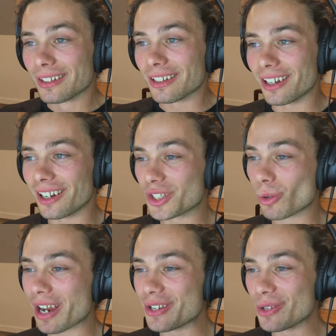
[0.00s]
uh,
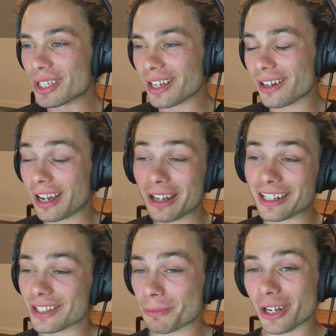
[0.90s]
try and use it. Ah, I
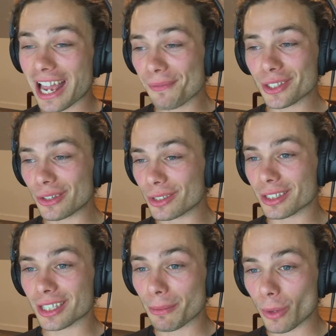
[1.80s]
guess I'm going to have to use
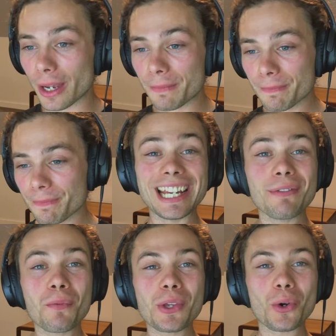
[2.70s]
it somewhere.
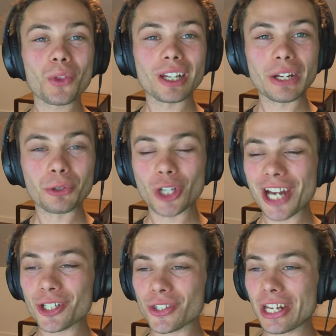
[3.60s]
Even with all the little
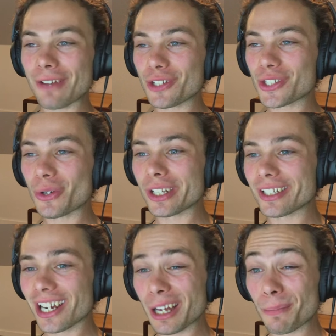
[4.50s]
changes that I've just gone and
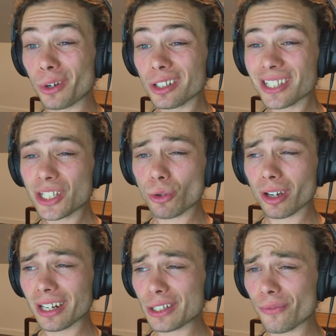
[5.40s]
done, I'm honestly
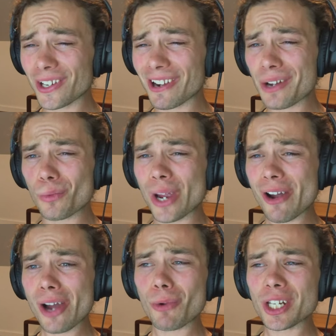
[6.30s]
struggling to figure out
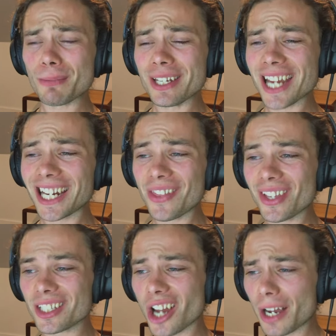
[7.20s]
where I want to be taking
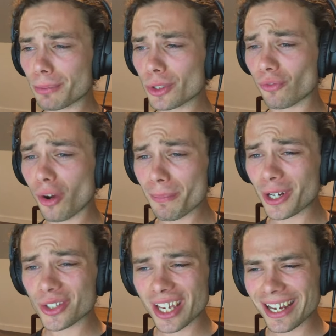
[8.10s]
these dark blues from
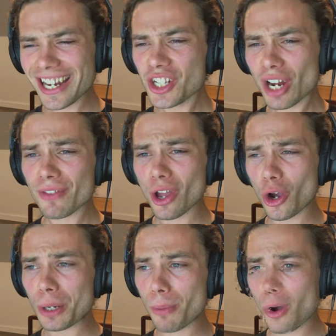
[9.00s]
because they each have their
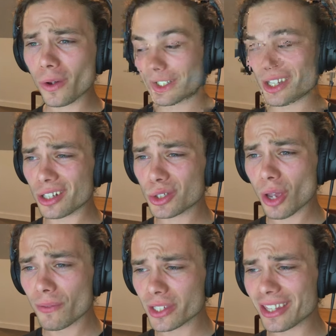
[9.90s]
own pockets that are
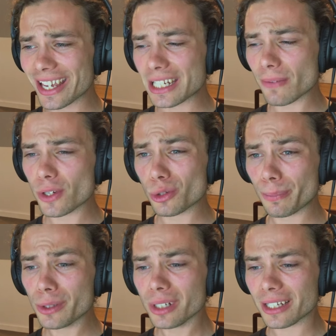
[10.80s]
servicing their individual
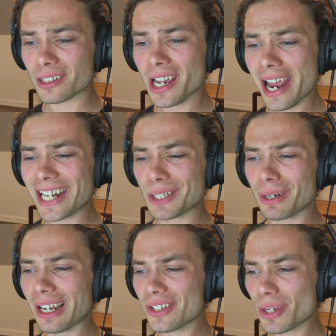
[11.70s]
buildings. And so
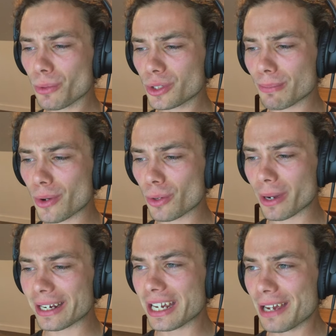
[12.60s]
unless I watch the
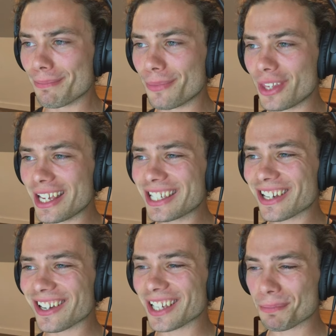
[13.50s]
motorway, these
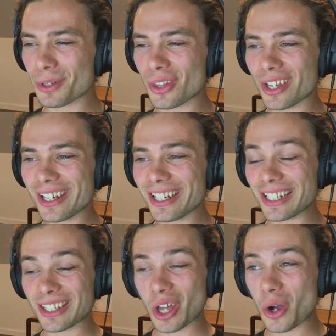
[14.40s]
guys up to there
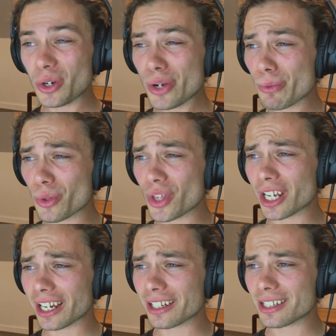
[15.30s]
is the only real
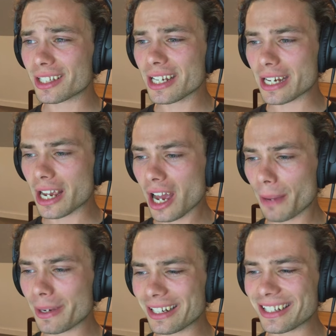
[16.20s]
thing I can see. I
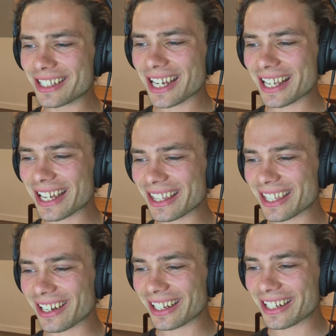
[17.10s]
mean, in saying that,
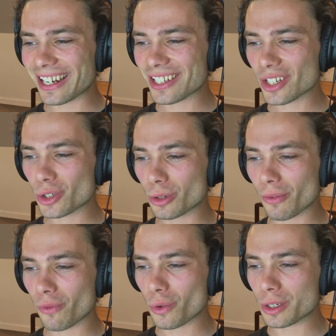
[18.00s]
then I guess I should
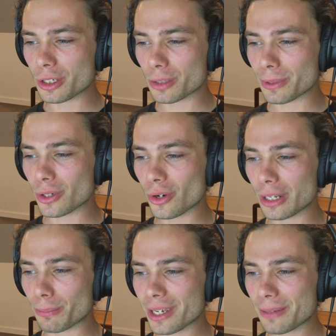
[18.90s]
afford to just be
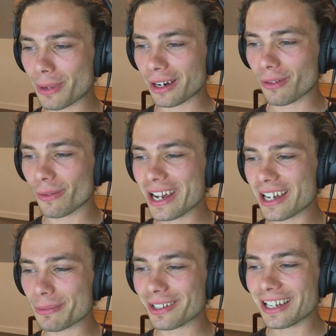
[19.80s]
turning pink back
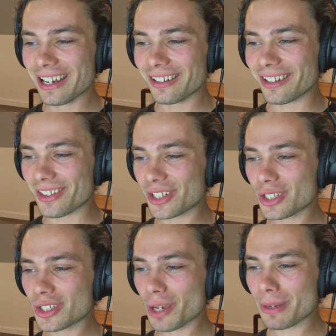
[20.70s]
around. But ah, uh, there's
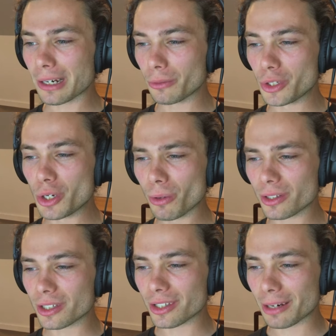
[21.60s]
just so many little
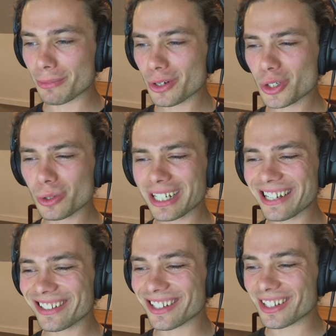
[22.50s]
nuances that I'm not sure
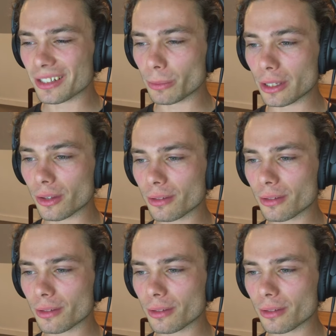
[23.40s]
how to deal with.